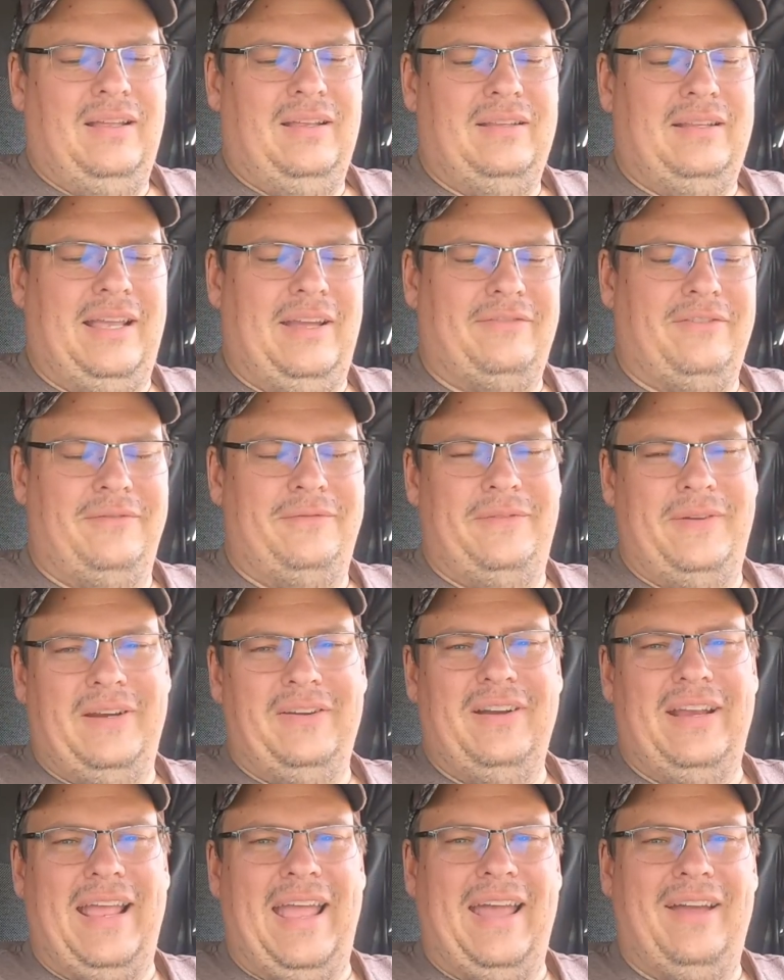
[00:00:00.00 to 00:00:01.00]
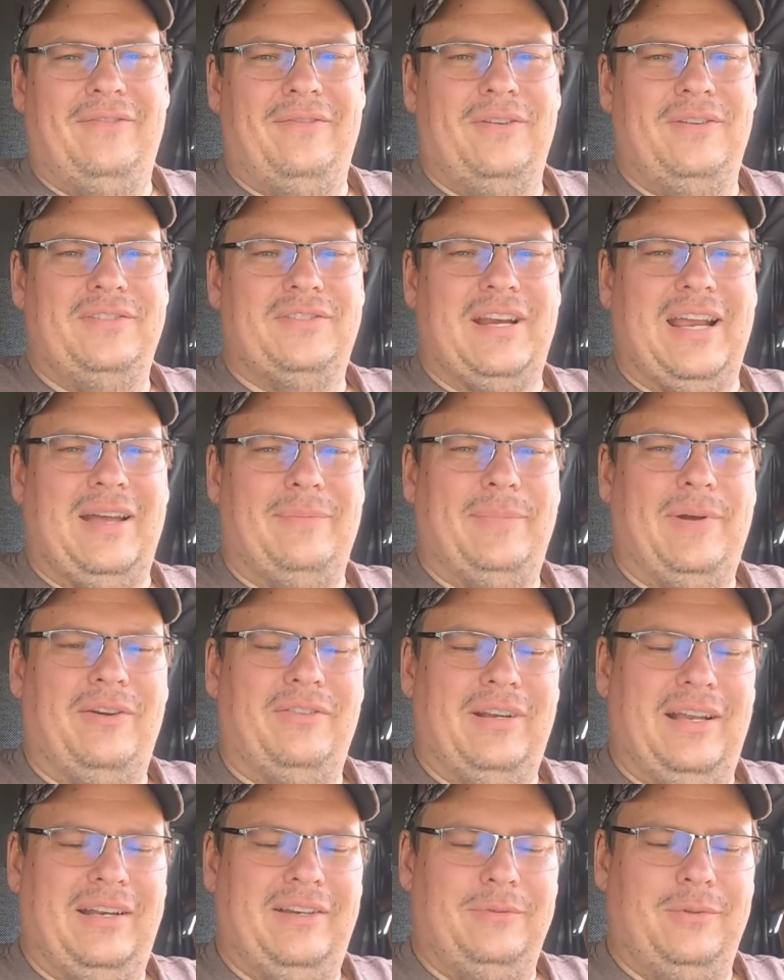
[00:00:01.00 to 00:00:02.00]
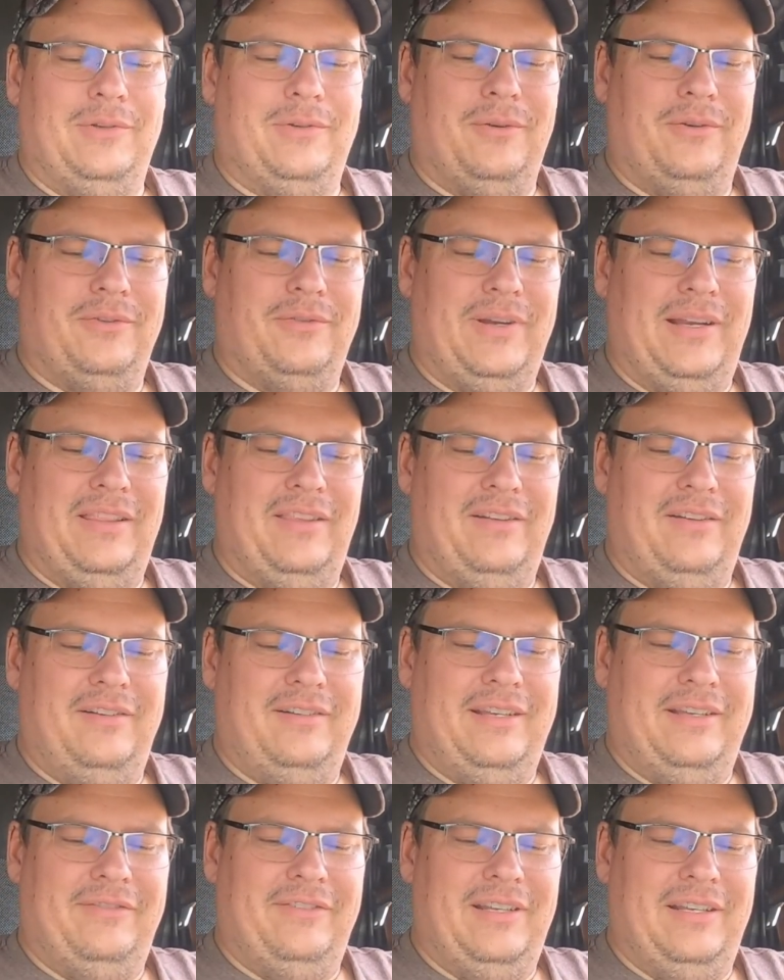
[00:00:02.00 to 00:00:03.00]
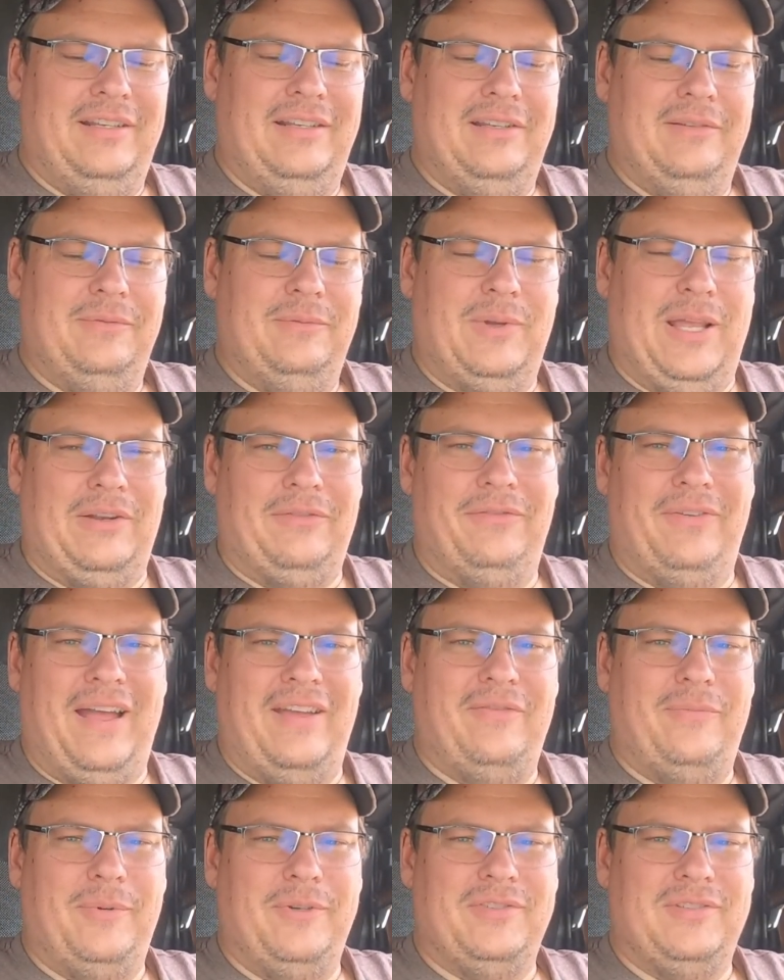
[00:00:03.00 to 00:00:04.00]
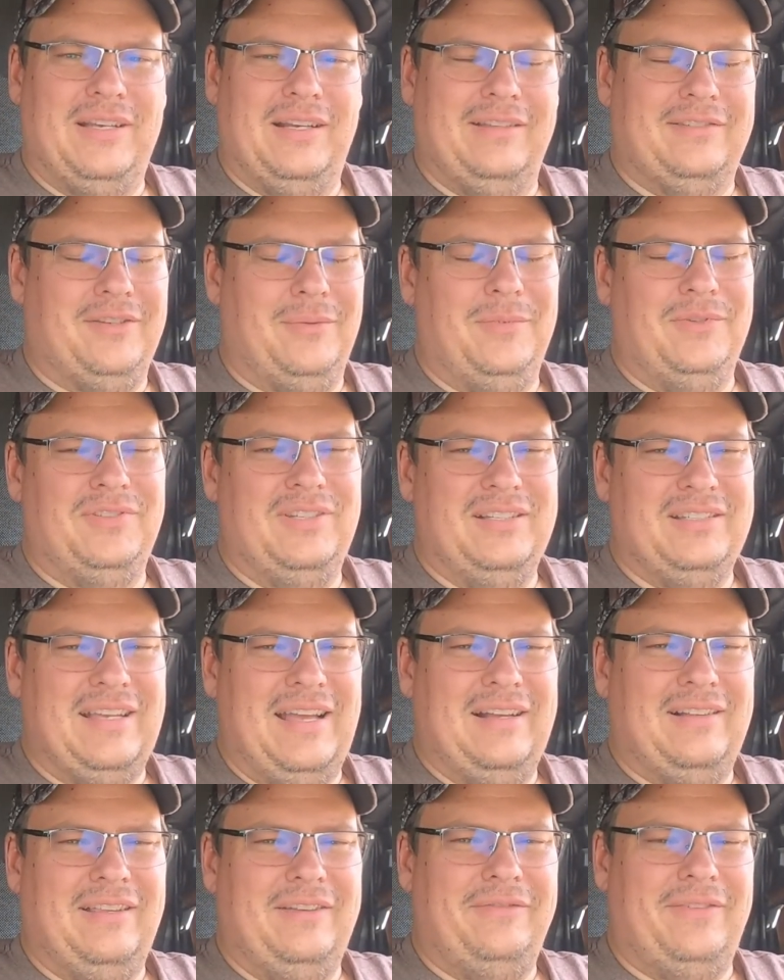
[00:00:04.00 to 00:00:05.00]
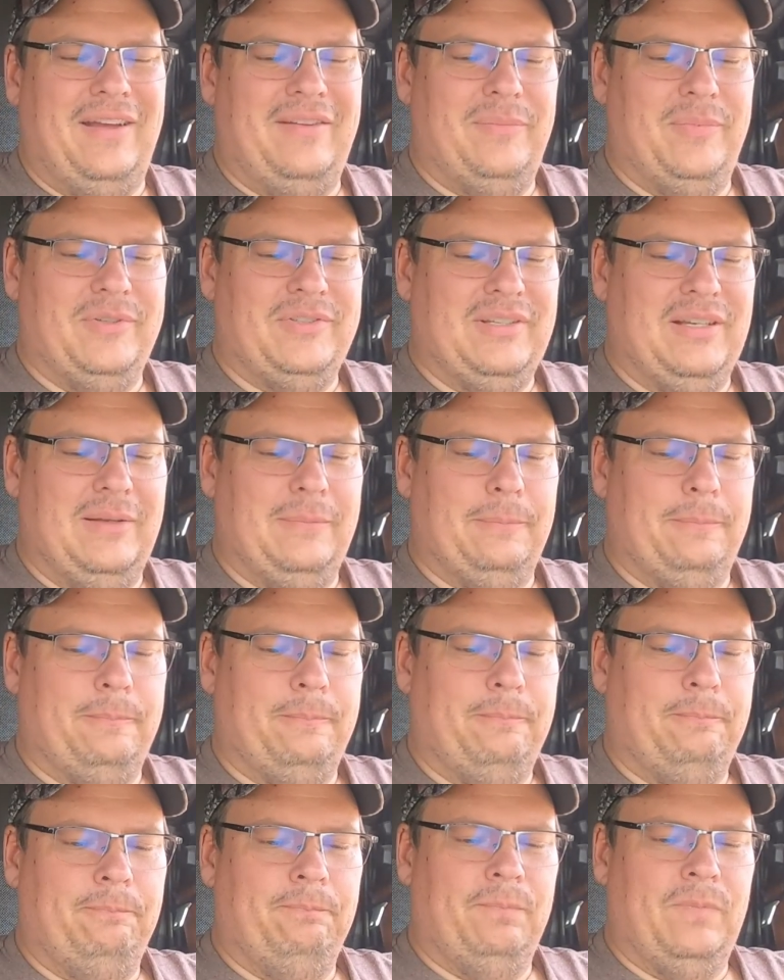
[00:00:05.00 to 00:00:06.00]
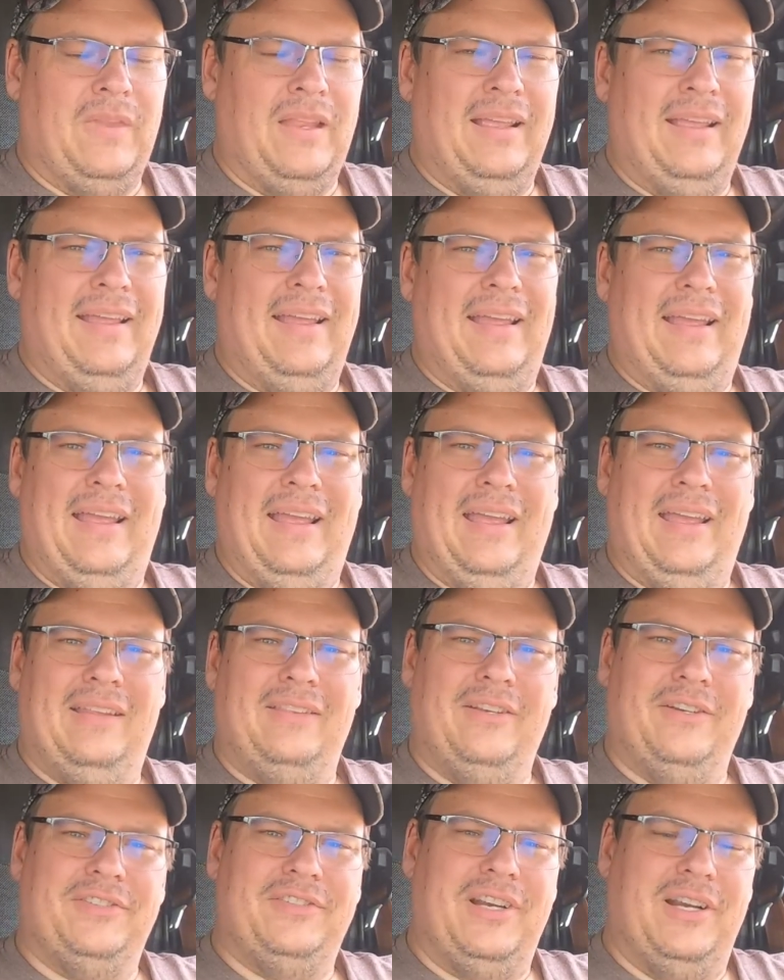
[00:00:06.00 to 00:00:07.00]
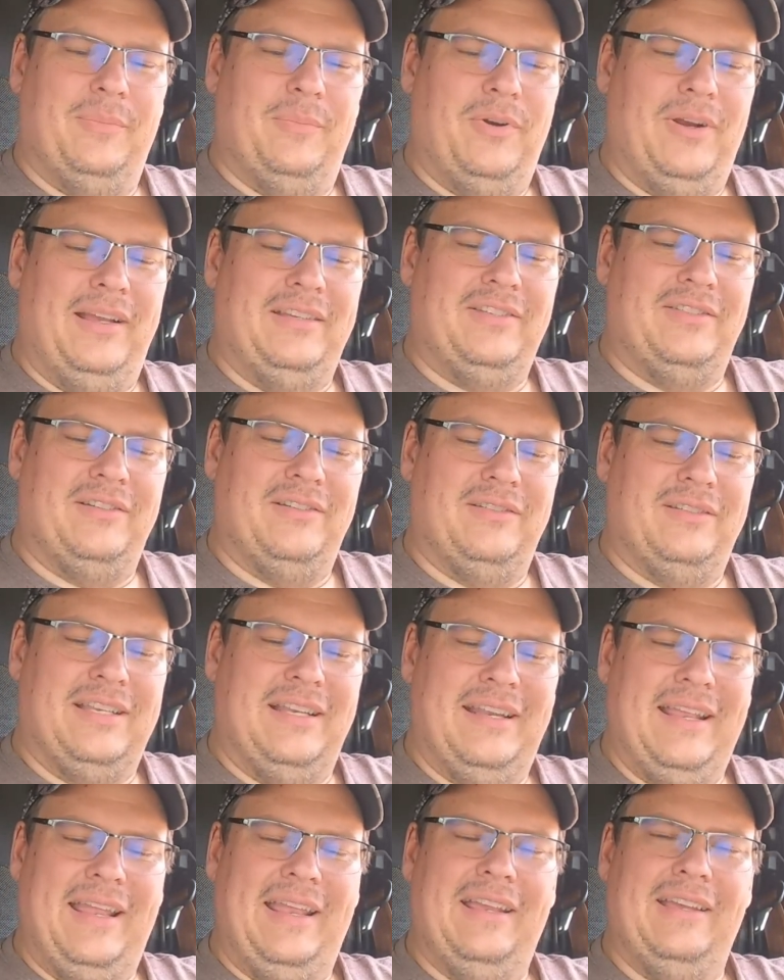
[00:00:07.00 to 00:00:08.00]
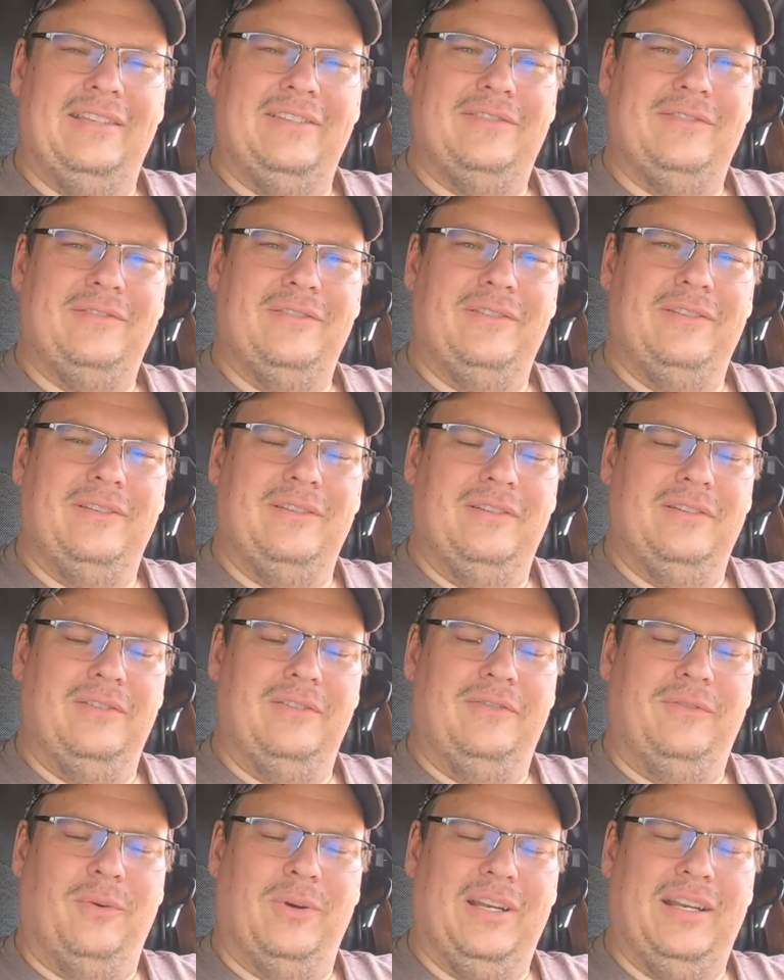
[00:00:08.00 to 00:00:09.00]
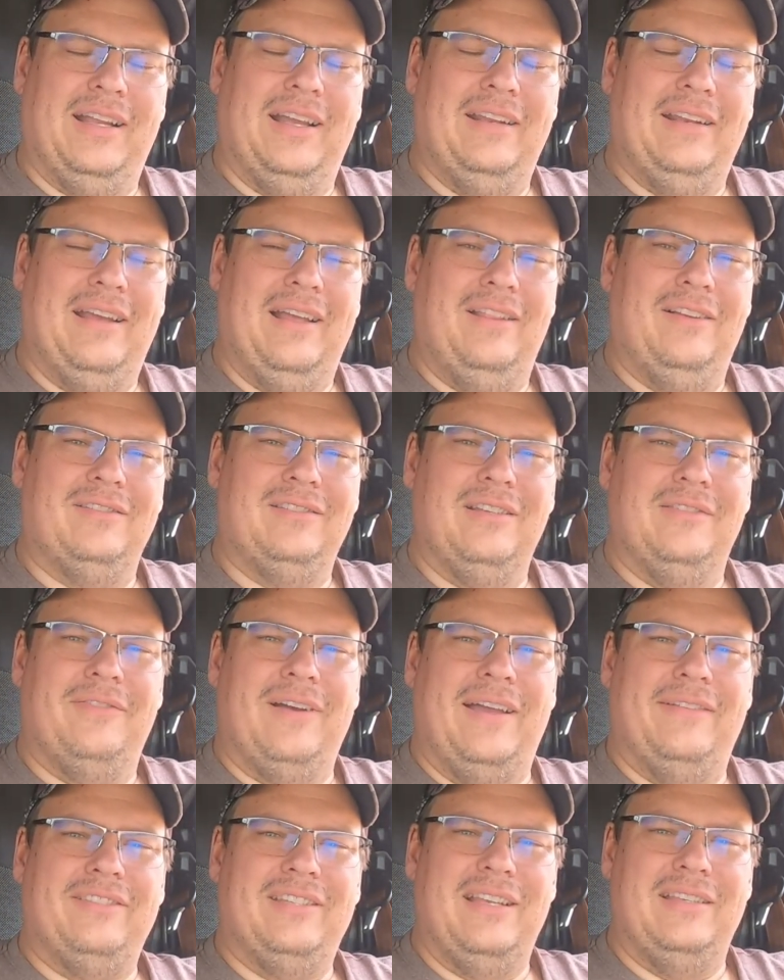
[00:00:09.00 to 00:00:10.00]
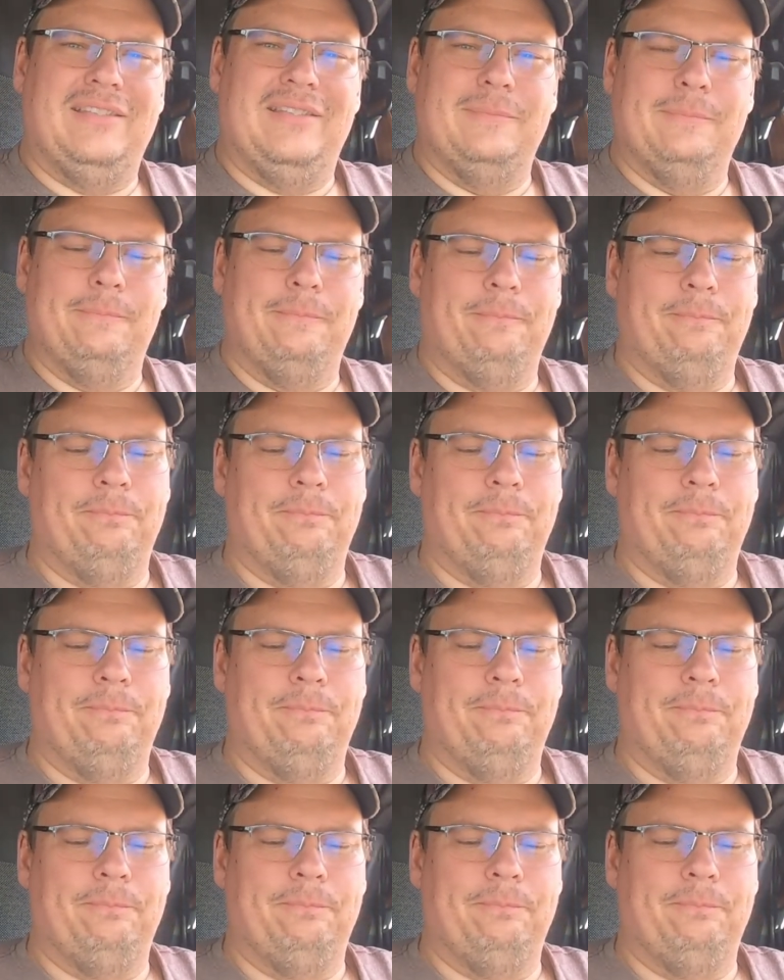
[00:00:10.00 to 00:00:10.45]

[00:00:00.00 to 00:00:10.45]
They have a very average compound annual growth rate of their dividend at 5%. It's almost exactly 5%. And their share price today is $49.05.